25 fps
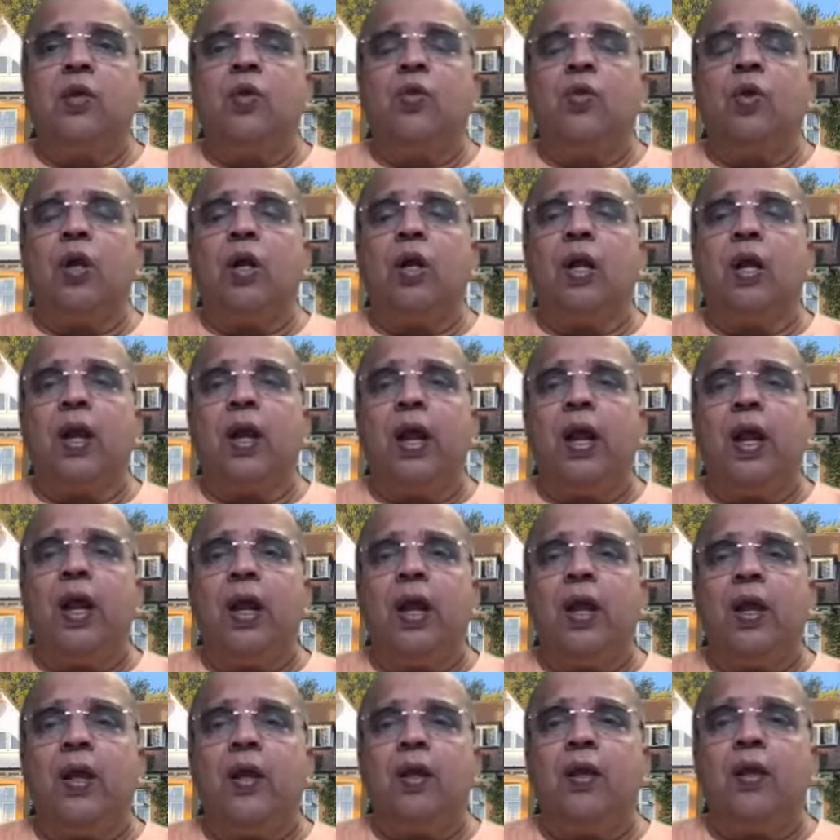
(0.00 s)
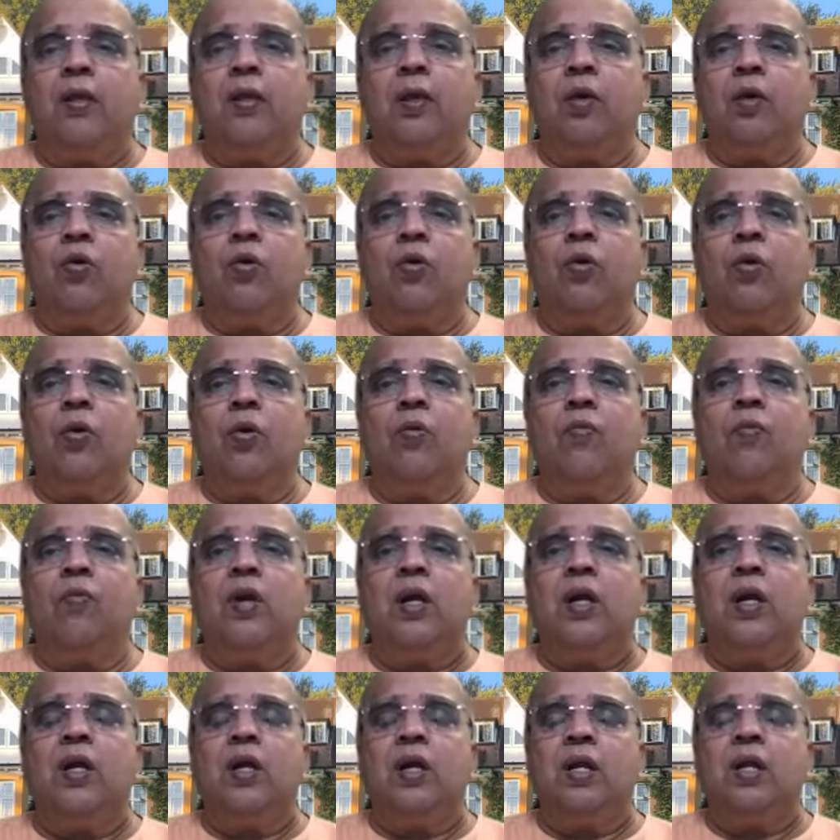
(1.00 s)
You are crying, the whole
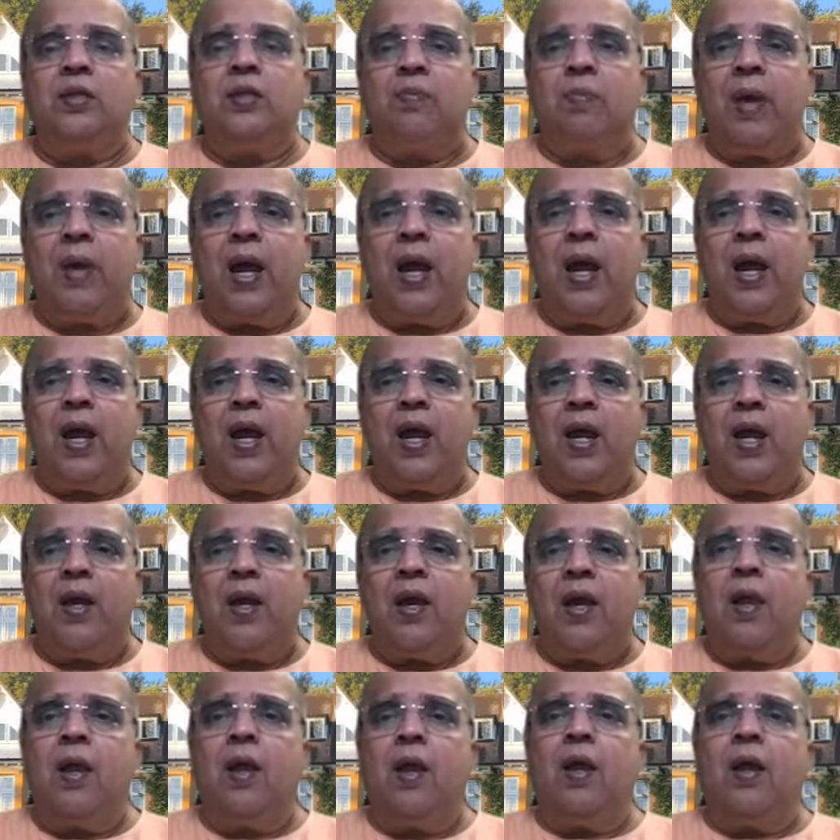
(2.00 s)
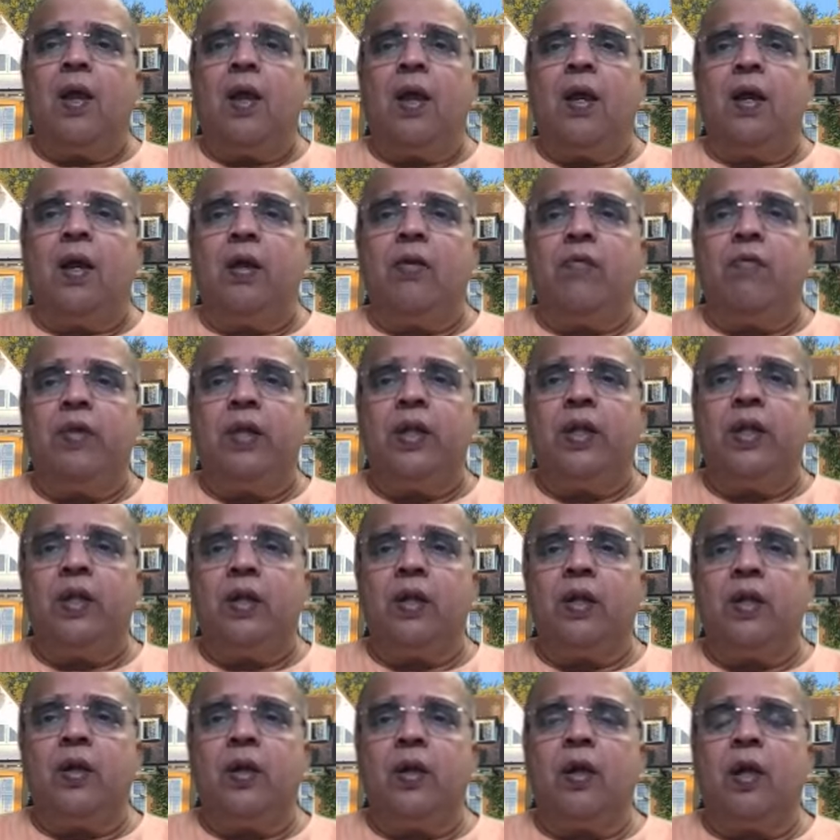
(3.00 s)
world is bad, and
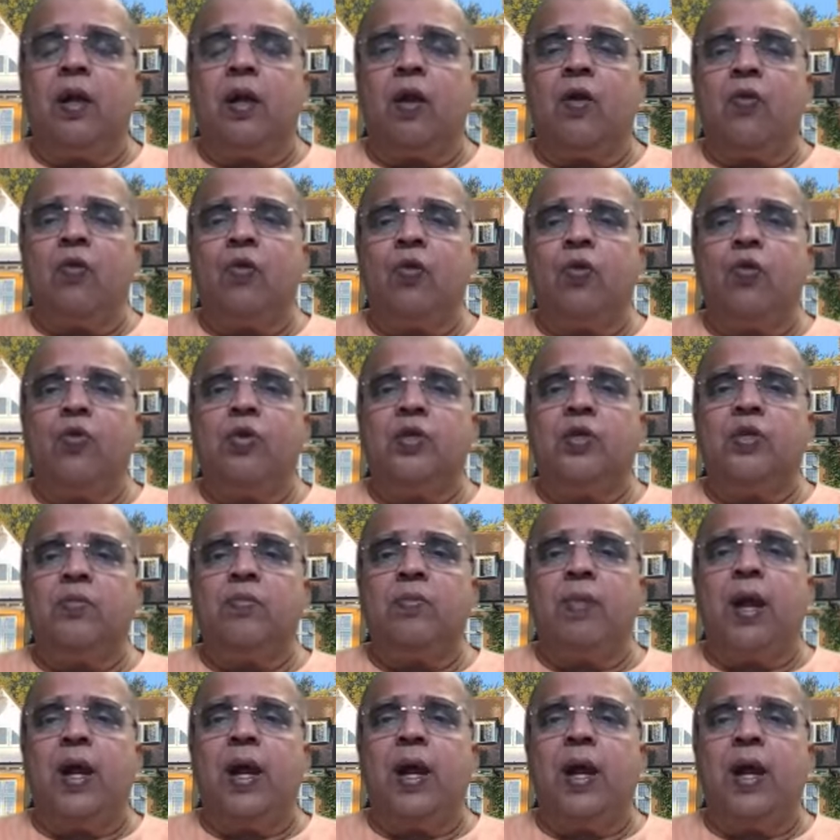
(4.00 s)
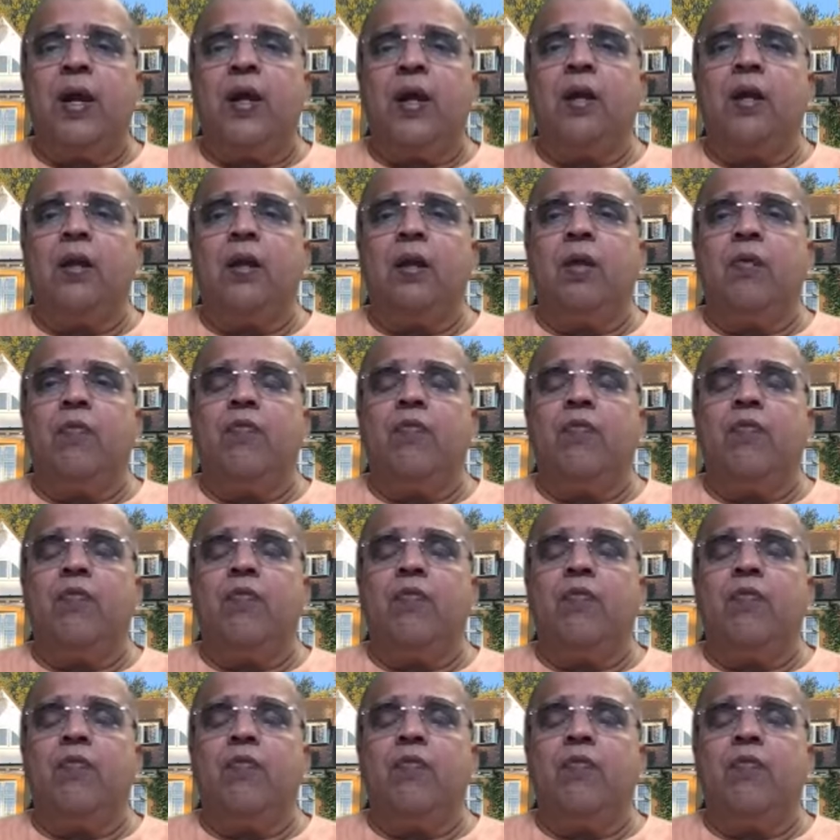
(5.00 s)
everything around you is bad.